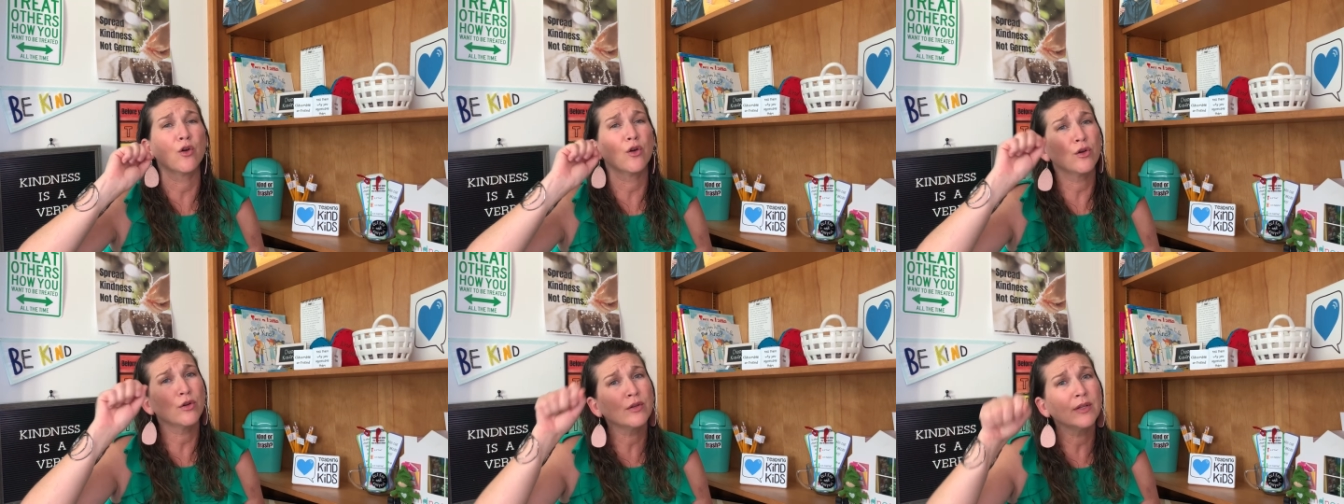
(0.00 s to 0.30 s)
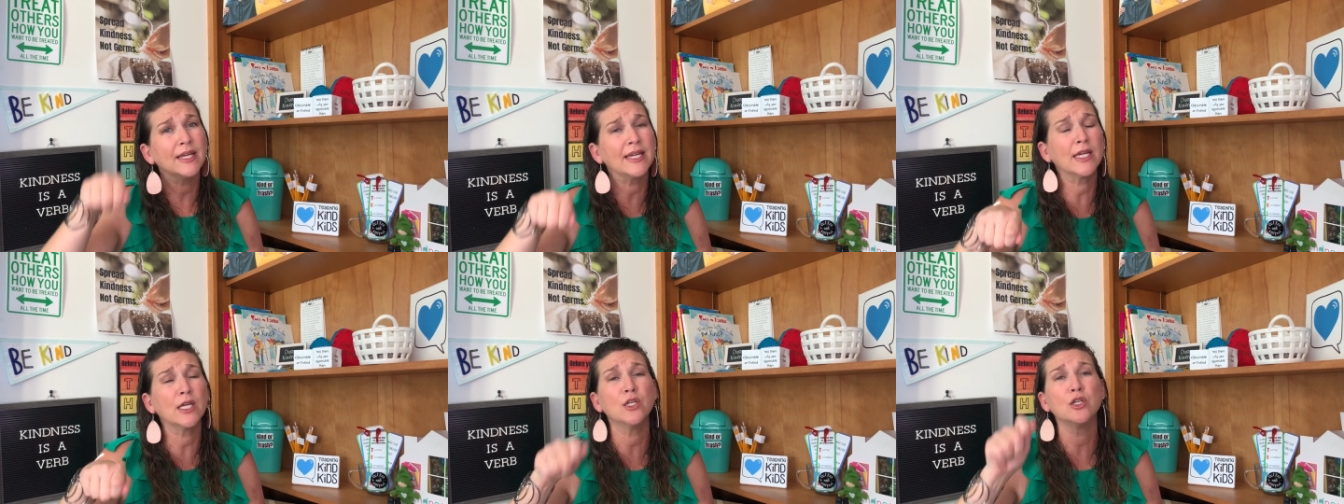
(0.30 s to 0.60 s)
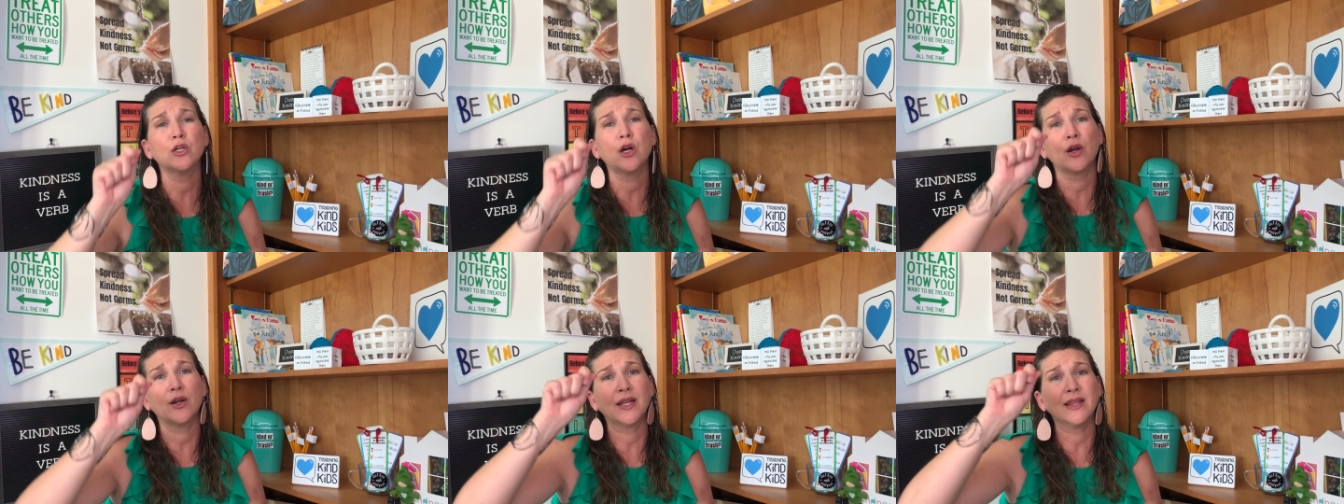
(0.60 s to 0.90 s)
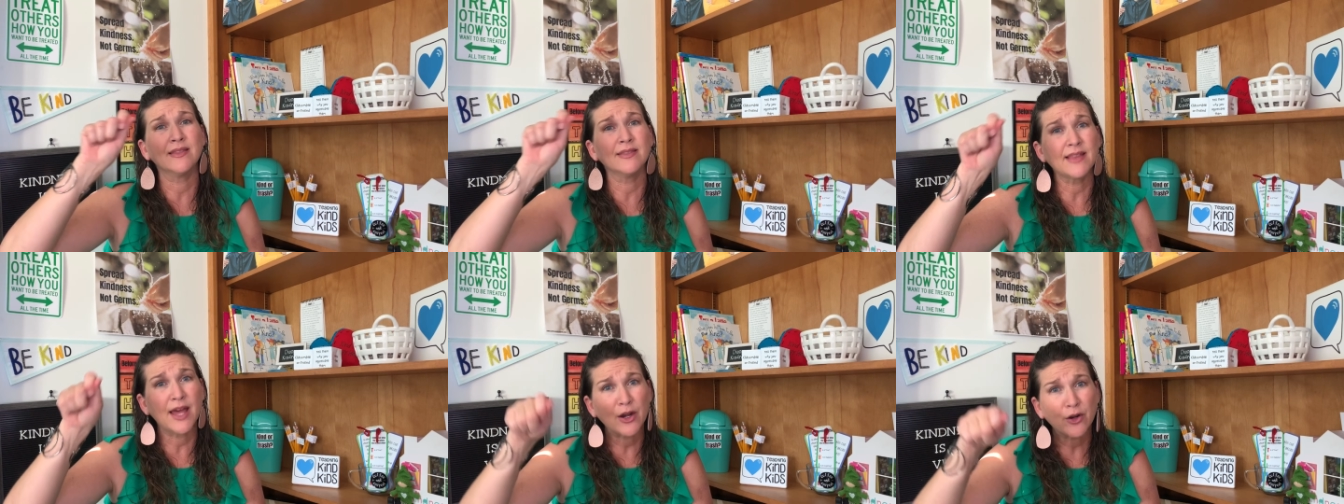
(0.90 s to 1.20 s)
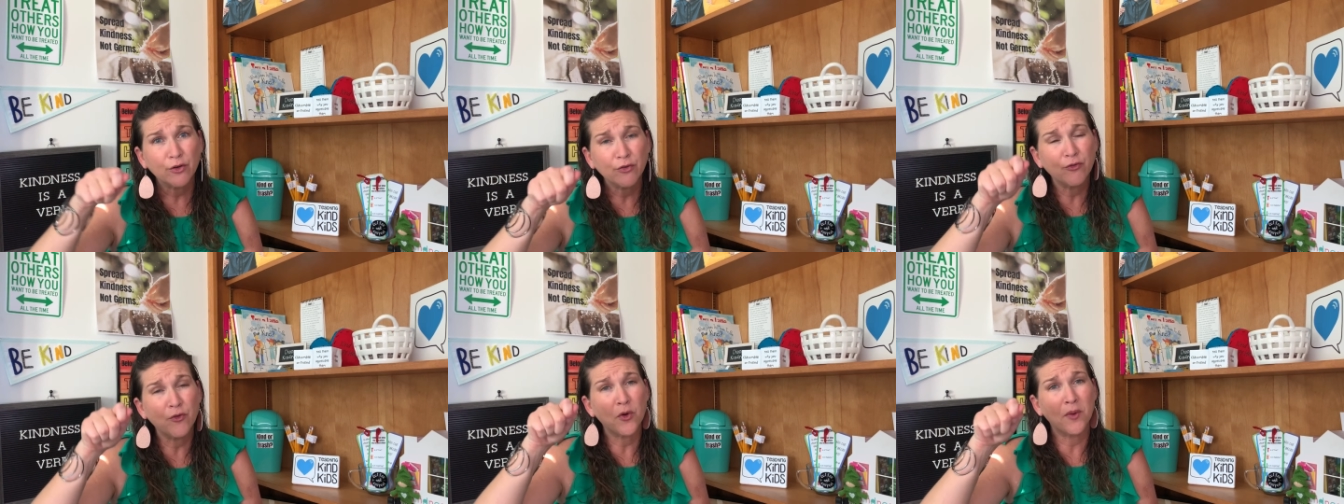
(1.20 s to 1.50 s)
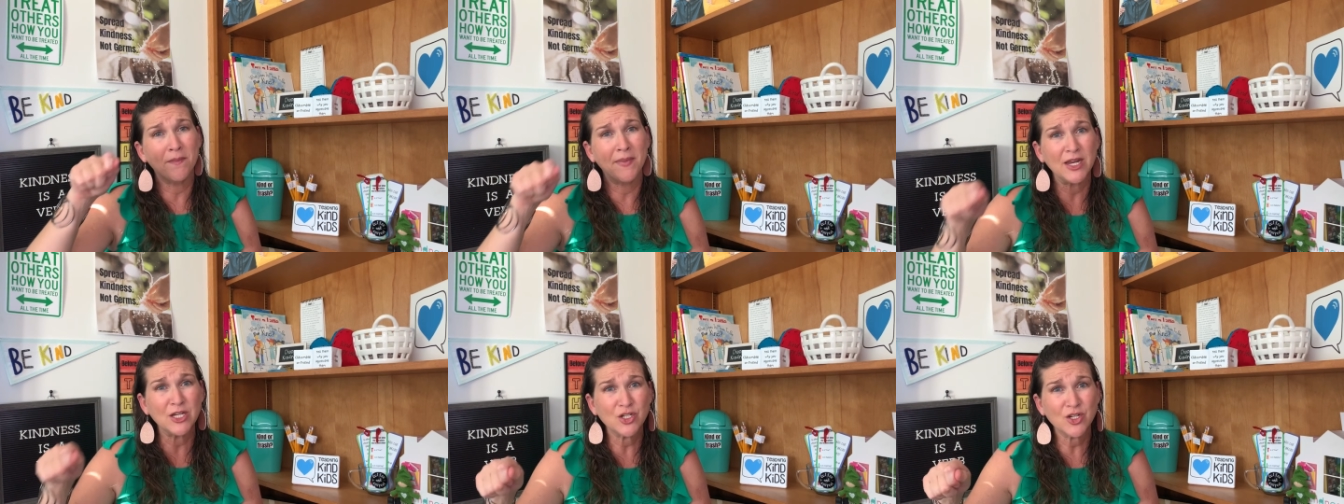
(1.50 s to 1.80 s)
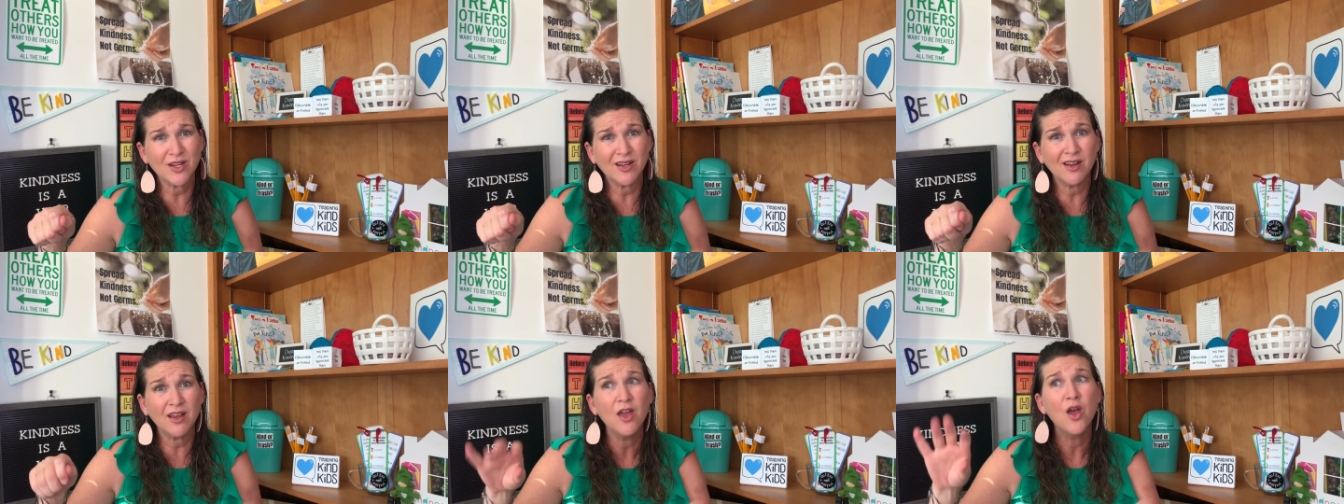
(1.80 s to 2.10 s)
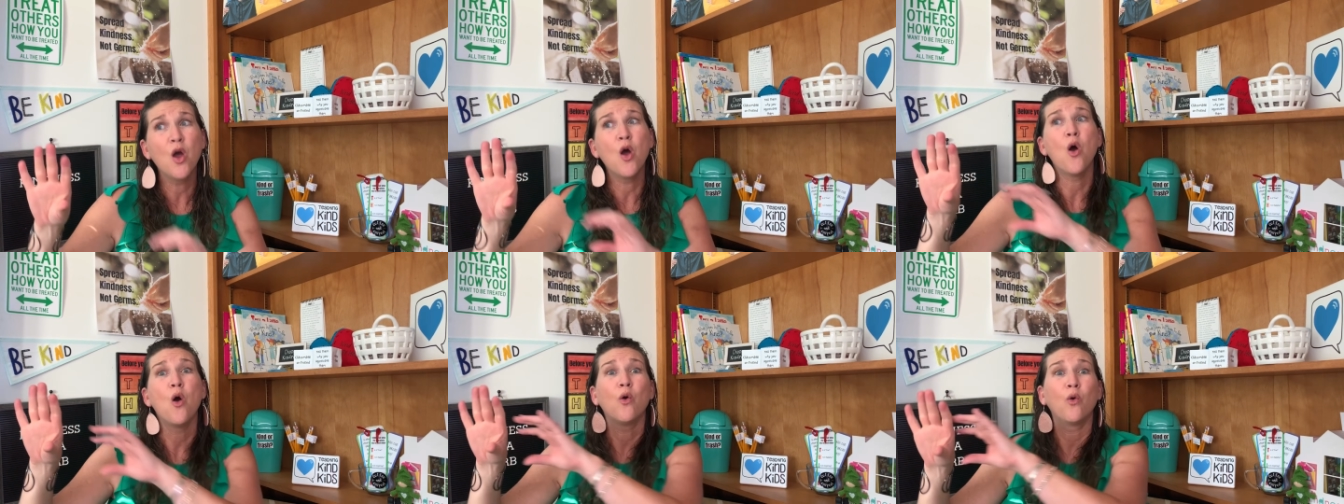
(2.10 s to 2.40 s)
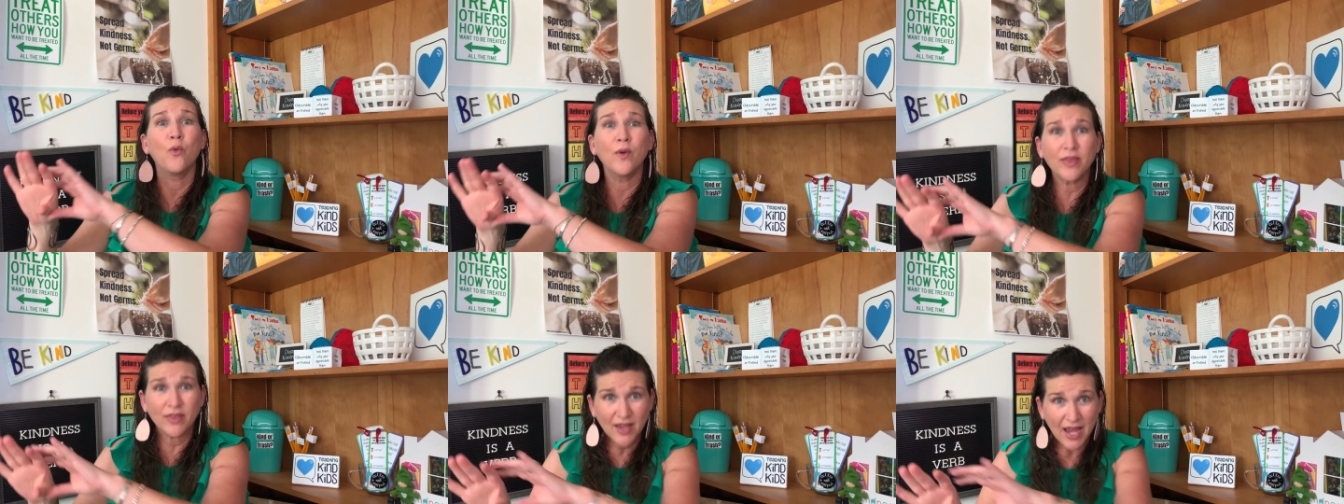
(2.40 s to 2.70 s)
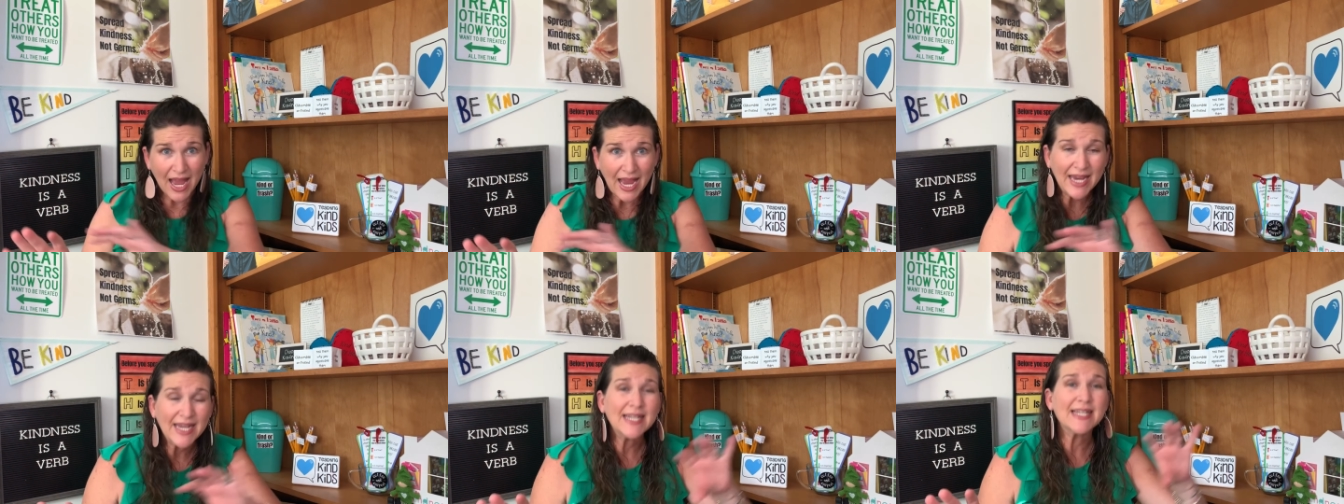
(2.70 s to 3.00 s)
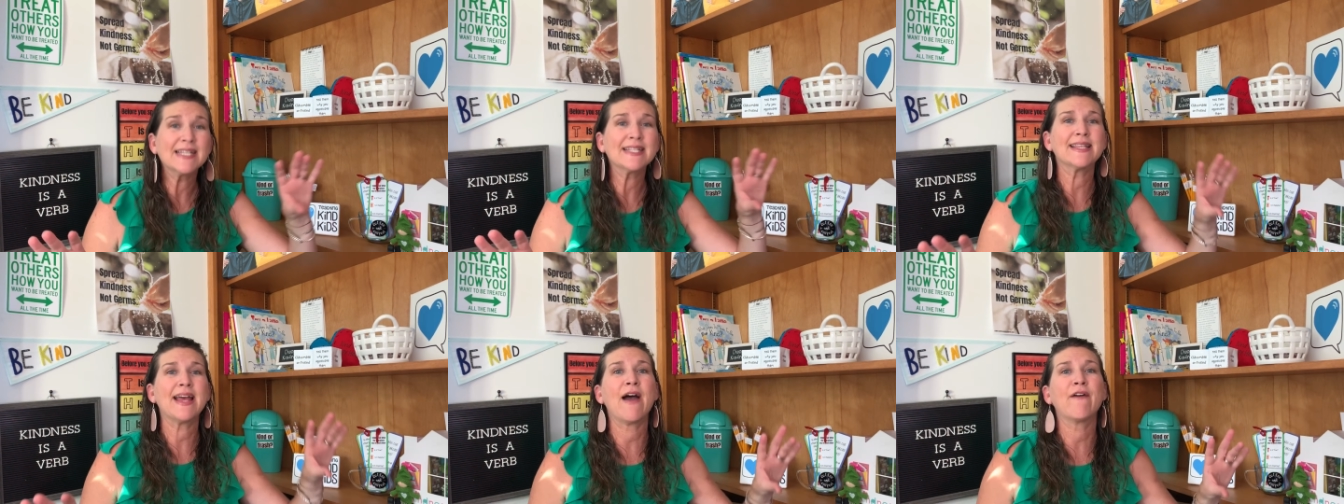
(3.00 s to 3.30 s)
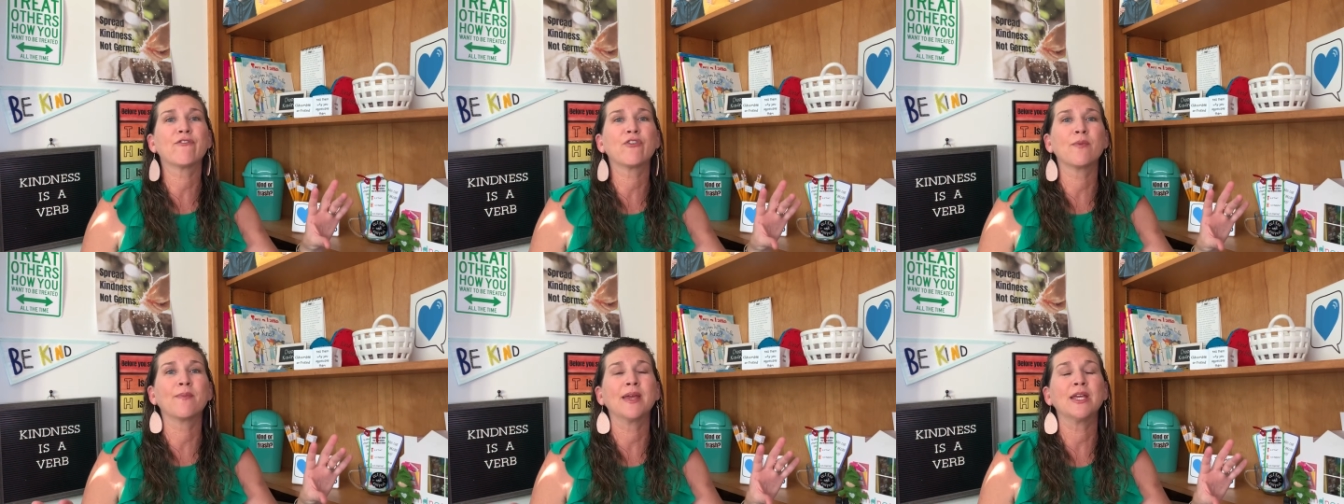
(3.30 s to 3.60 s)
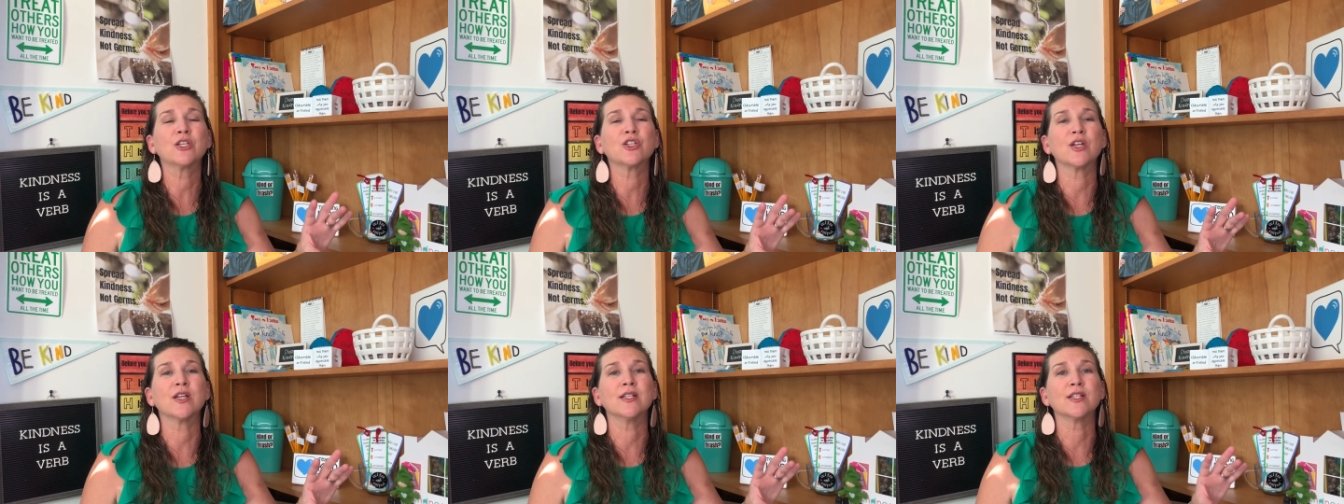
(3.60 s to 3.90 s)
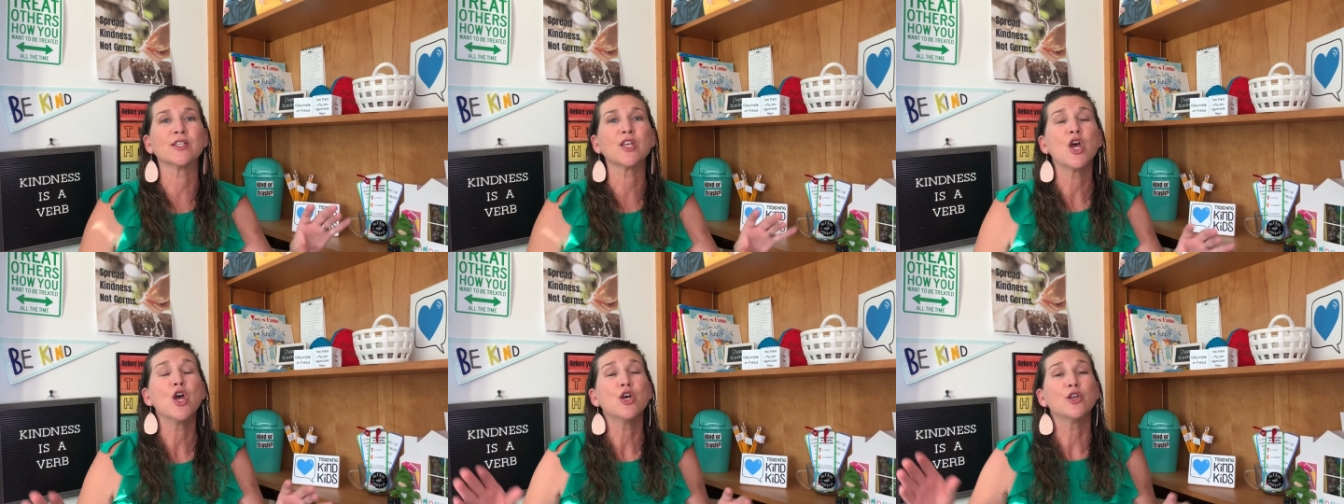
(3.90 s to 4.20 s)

early kindergarten letter formation with kindness affirmations.